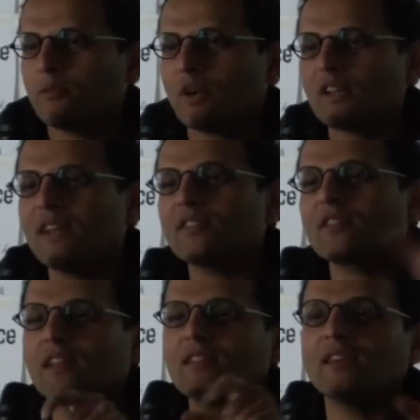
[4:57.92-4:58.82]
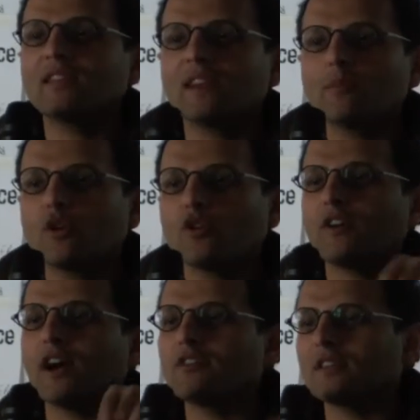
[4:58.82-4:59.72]
But let's take the example of
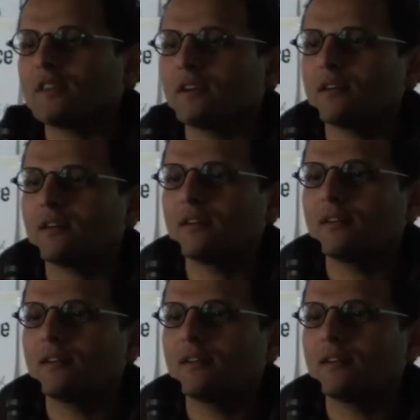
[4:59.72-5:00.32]
Avatar.